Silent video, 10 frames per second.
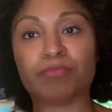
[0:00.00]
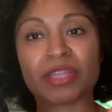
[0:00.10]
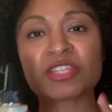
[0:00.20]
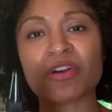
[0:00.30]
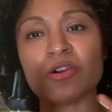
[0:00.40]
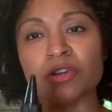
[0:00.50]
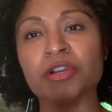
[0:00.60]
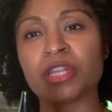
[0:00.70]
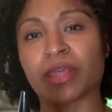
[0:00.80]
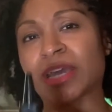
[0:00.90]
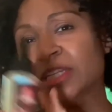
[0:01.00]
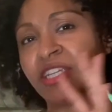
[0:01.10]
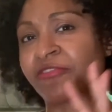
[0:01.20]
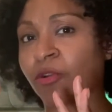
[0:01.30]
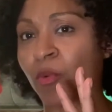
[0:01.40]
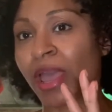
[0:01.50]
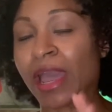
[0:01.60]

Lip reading: But this felt good in like a different way.